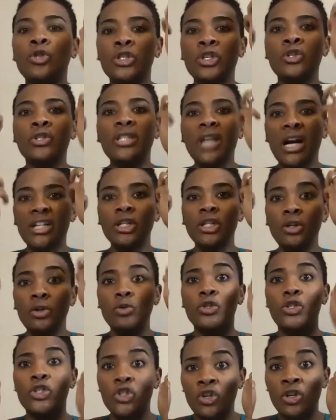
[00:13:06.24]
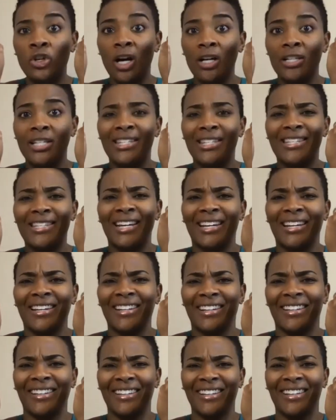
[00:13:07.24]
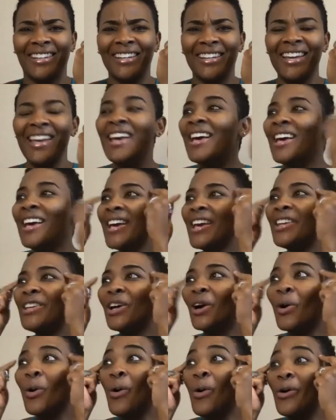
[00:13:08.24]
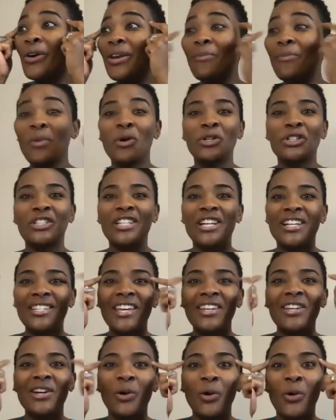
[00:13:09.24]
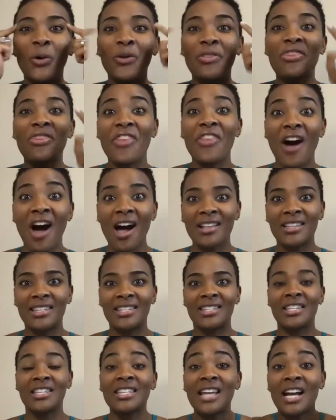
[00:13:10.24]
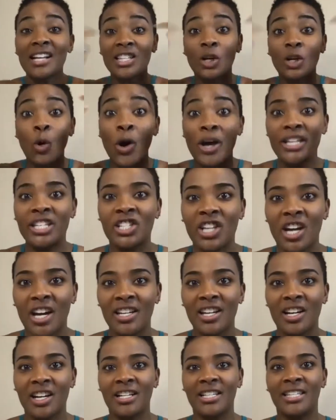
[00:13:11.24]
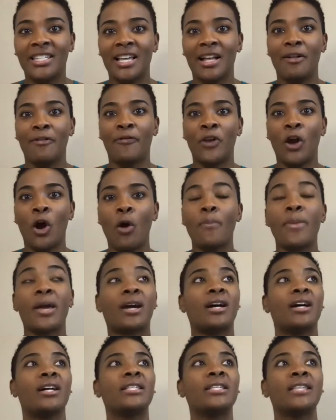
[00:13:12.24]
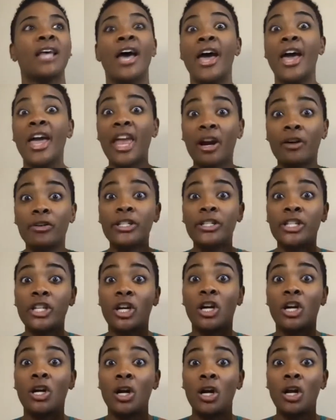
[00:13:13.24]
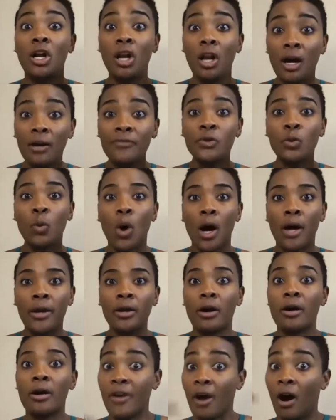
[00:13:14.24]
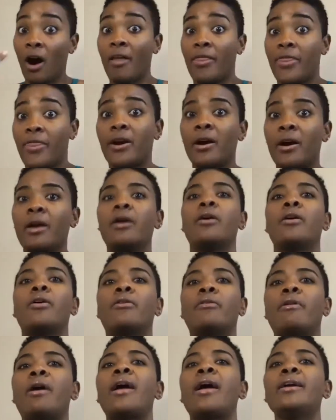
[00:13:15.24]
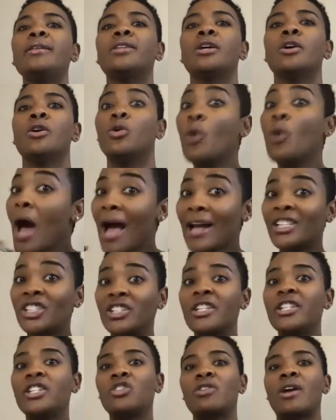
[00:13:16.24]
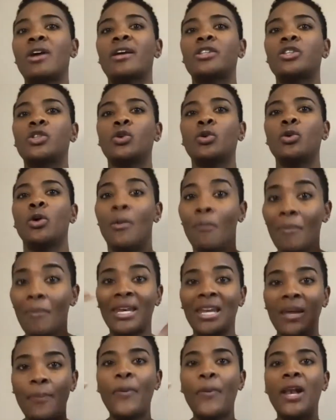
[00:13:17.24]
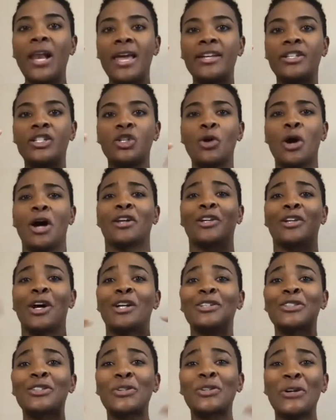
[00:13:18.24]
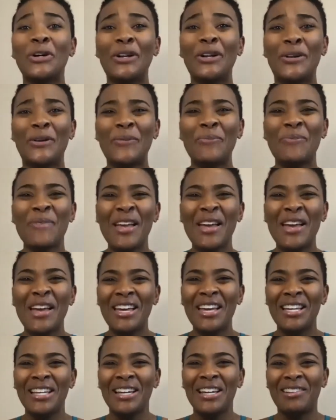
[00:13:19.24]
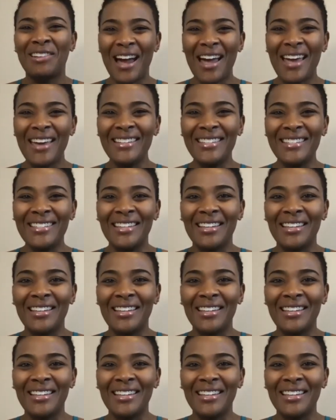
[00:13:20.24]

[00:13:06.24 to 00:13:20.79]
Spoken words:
start to lose trust in your own emotions and your own thoughts. You start to question yourself, no, because here is your loved one or the other, right, who actually is trying to manipulate you and control you, right?